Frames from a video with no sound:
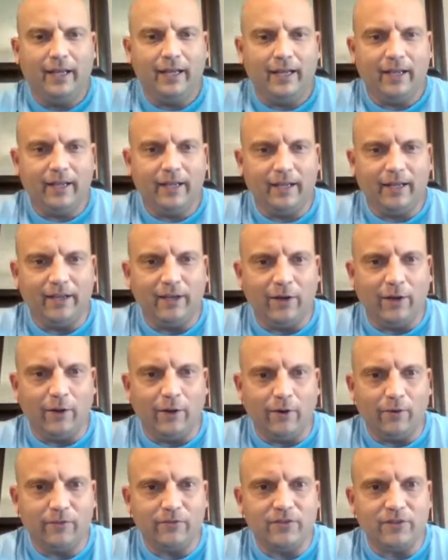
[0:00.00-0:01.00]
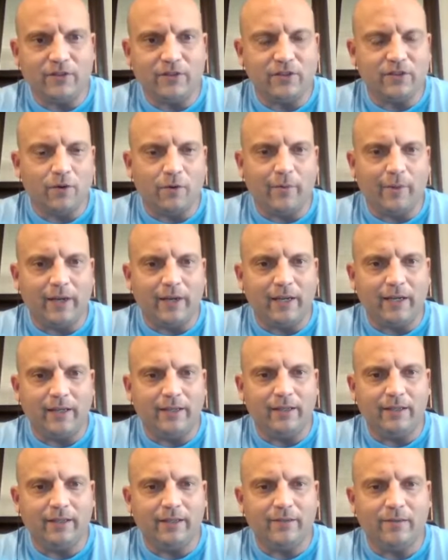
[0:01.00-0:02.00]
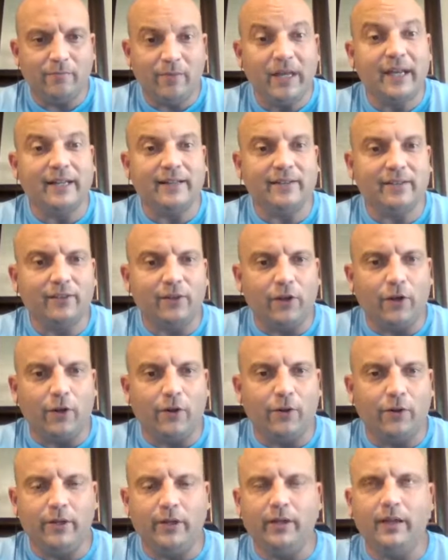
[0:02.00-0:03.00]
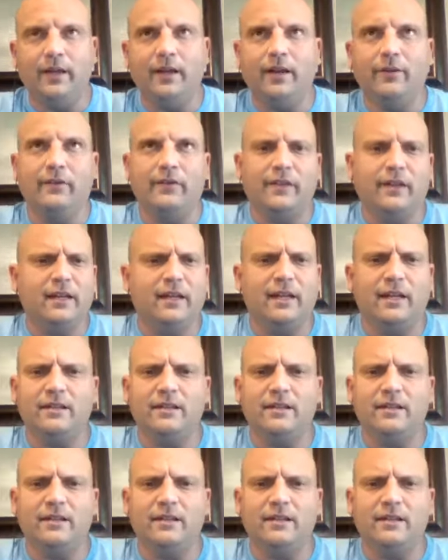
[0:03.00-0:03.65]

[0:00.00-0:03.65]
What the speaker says: to so many minutes, and everything?